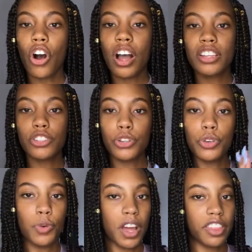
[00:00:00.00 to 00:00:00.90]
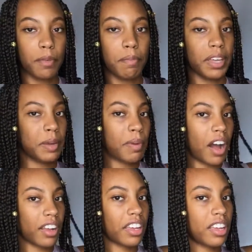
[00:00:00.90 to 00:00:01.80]
on to the big
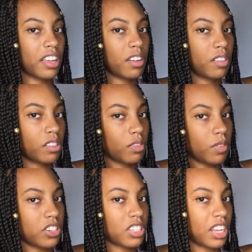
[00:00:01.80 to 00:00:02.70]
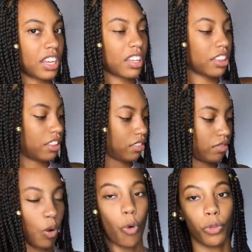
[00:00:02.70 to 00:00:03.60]
pocket, which is like
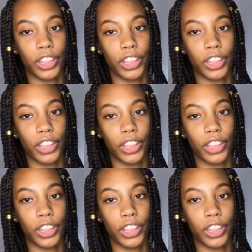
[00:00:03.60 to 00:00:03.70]
the whole